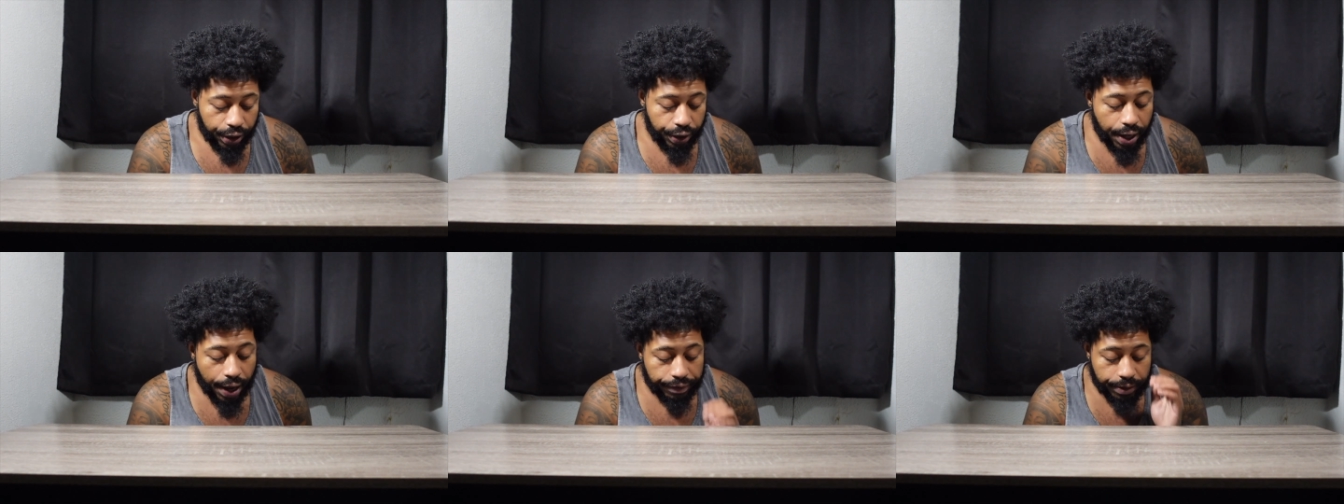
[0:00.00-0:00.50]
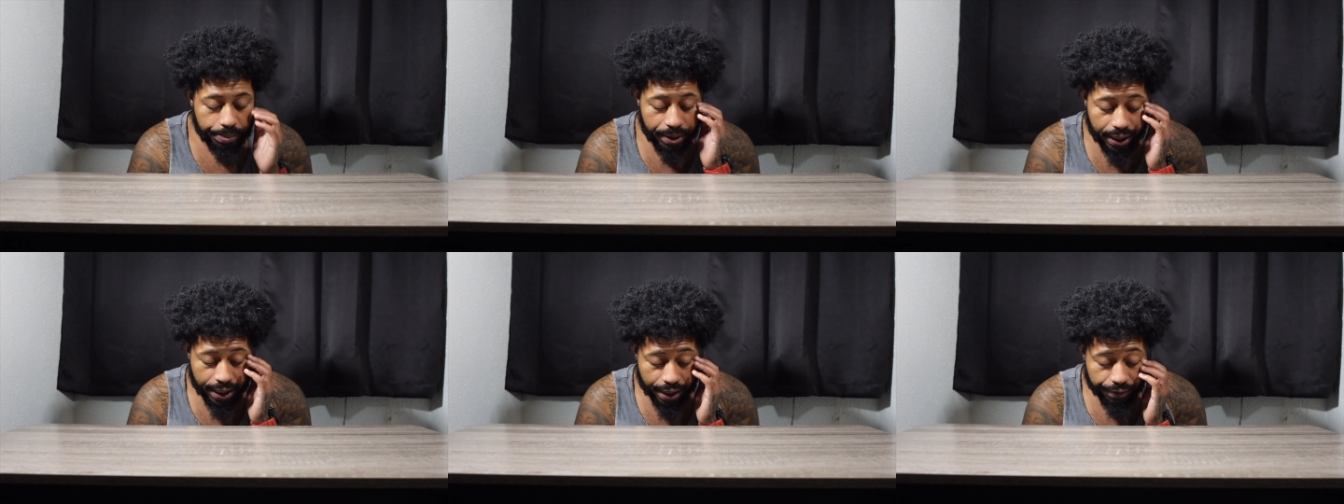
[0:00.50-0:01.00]
You have to
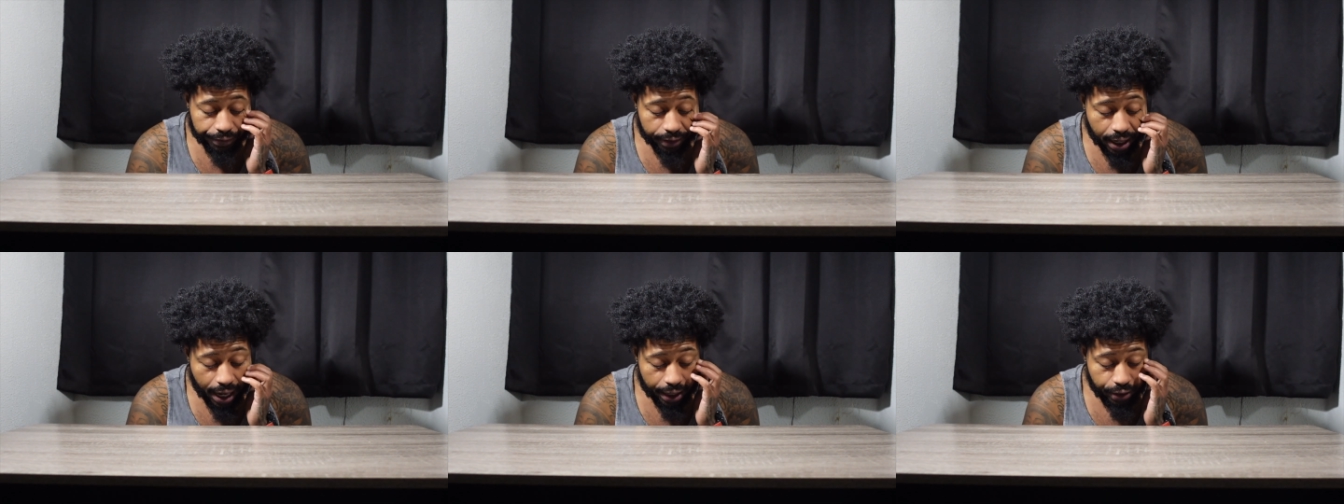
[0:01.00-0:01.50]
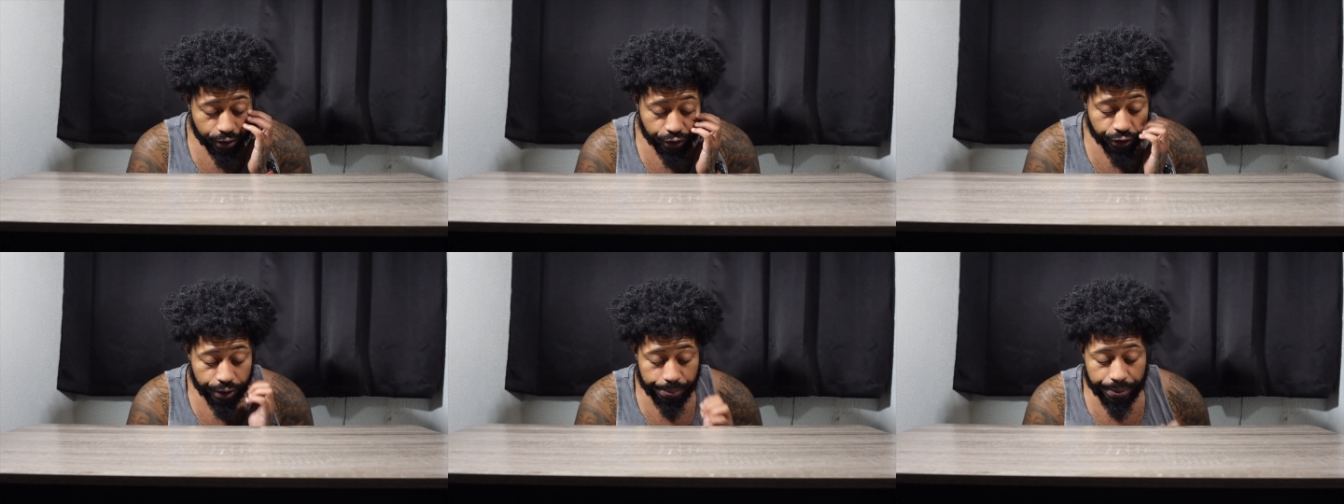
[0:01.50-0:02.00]
be careful of how you
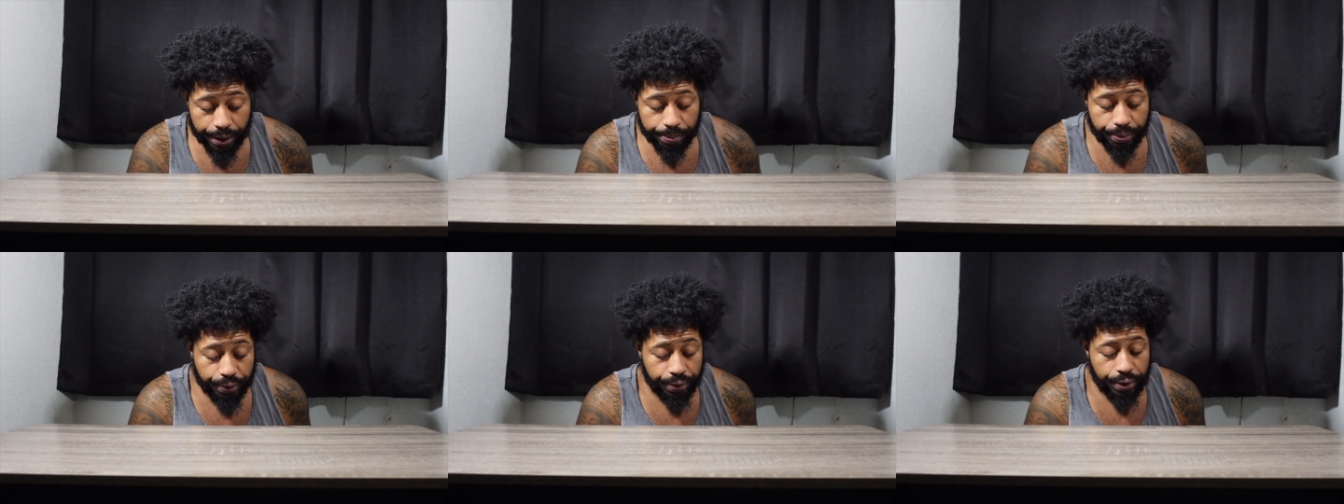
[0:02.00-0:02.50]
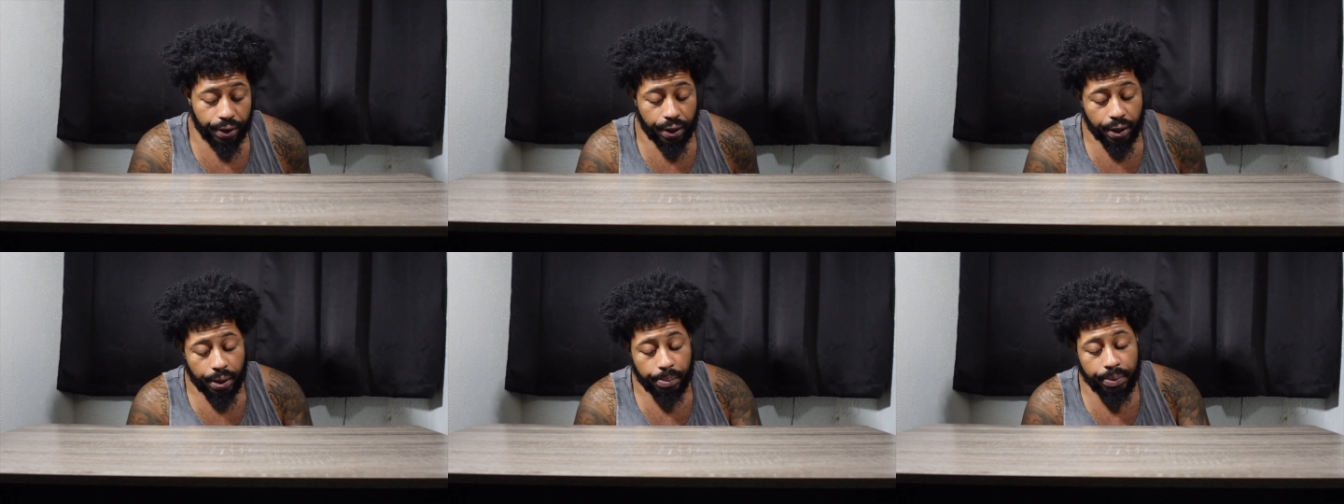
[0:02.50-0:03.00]
treat people
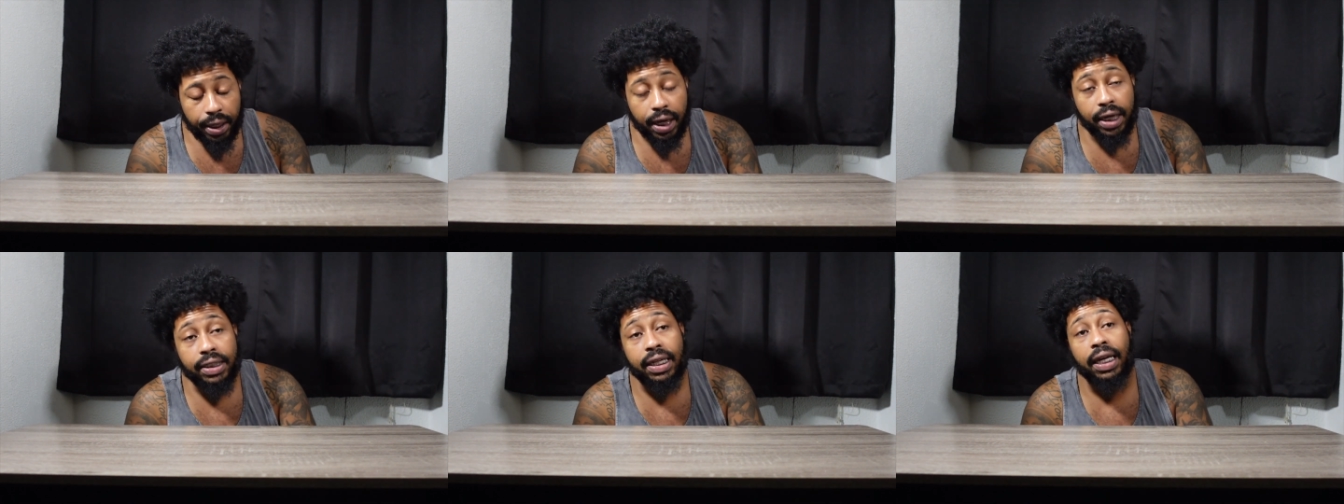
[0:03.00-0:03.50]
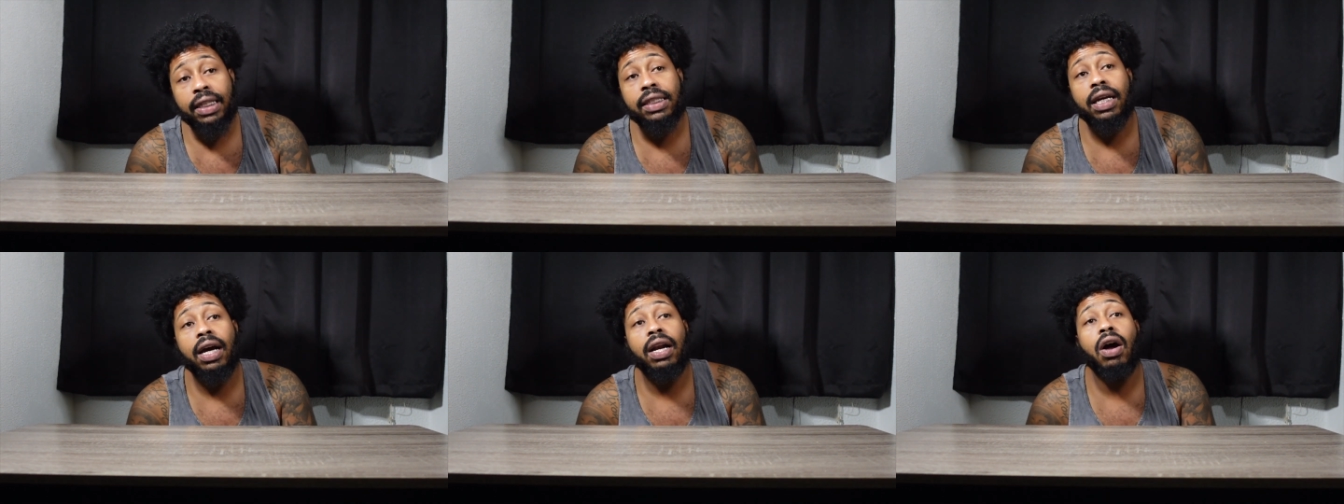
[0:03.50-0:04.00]
because it's
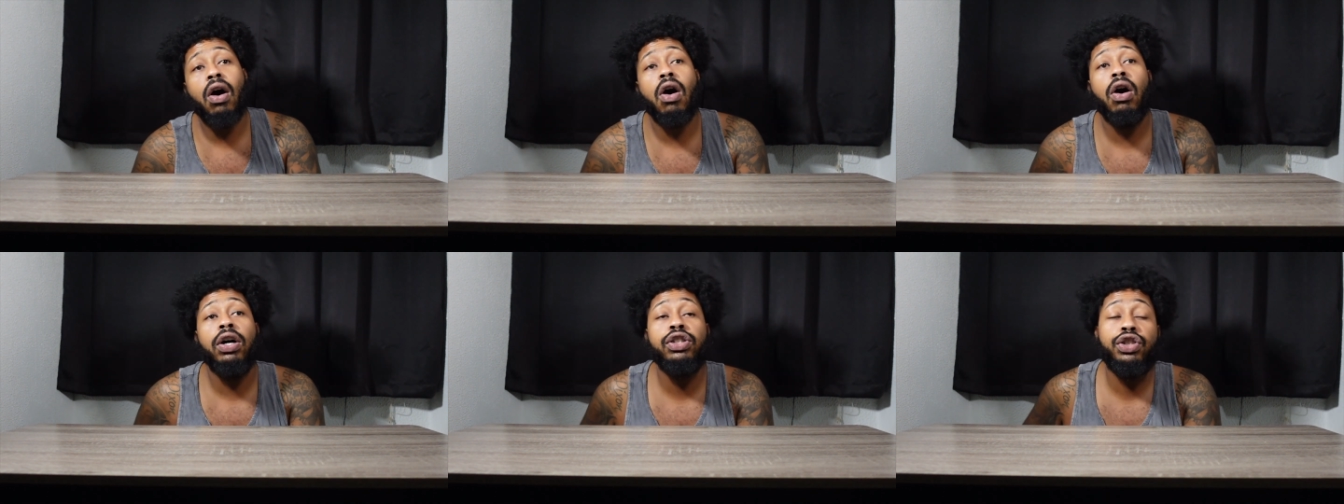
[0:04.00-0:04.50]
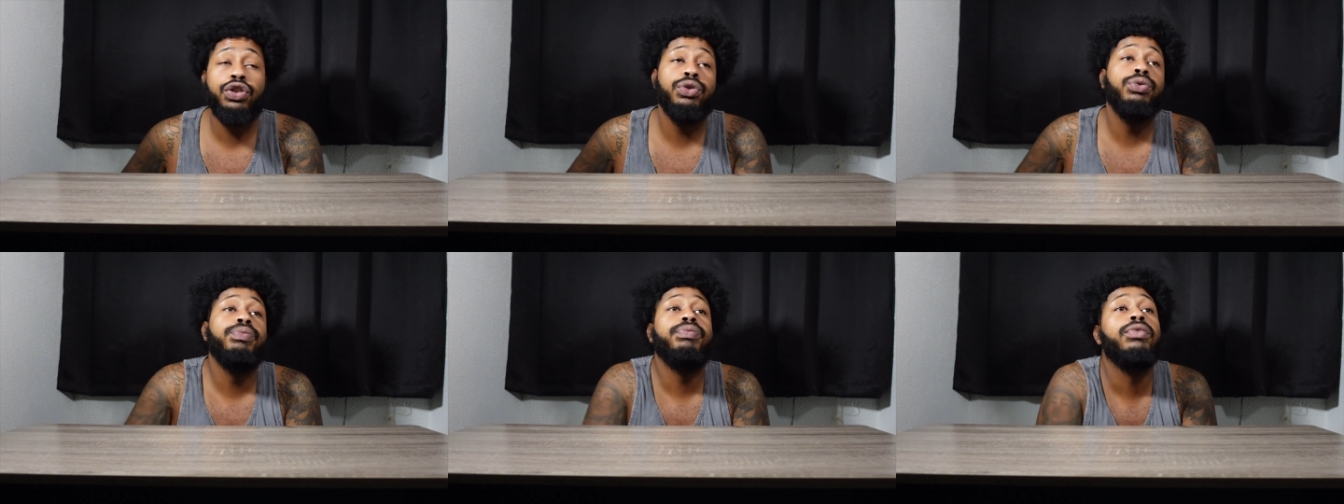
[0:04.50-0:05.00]
gonna haunt you